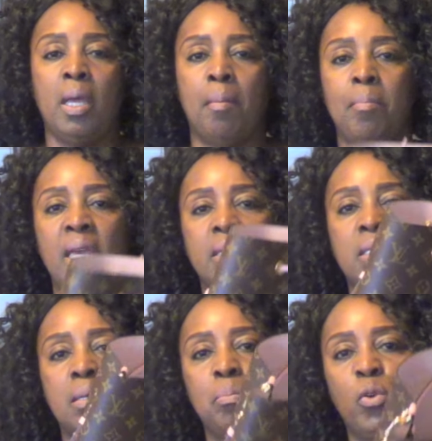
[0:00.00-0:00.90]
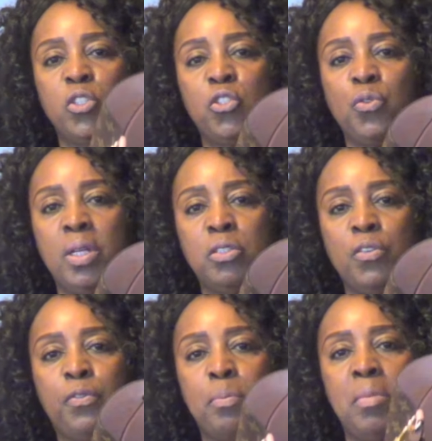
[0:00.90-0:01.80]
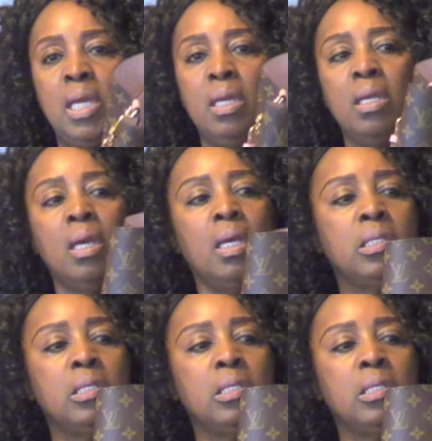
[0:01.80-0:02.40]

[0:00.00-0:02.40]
makes it more structured for me,